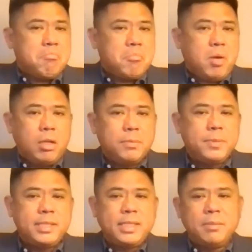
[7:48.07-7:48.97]
All of
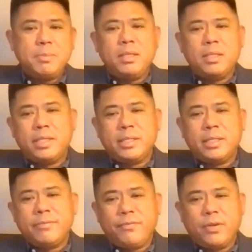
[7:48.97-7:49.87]
these can be
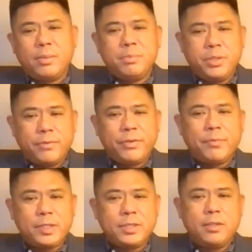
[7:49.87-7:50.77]
learned from your
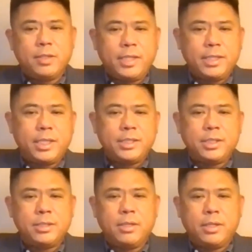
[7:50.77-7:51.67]
professional
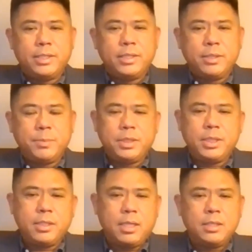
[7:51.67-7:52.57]
organization or in the
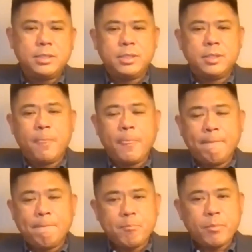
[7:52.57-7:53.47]
community college.
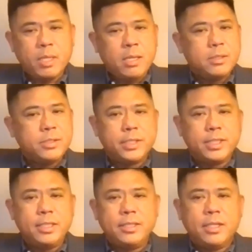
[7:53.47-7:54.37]

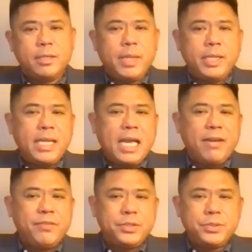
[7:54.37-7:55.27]
Certainly, there are many
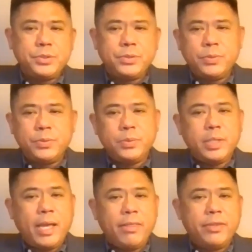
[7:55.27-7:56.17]
avenues to
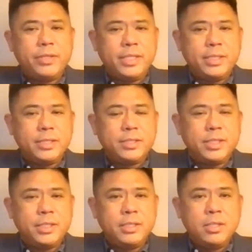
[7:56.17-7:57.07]
enter the
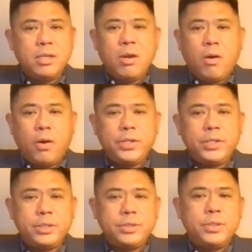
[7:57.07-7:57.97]
industry. All
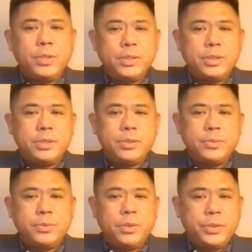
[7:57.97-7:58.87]
you need to know is
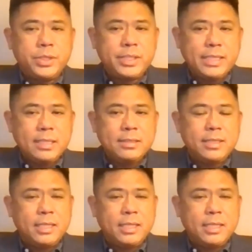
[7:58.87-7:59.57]
to know your skills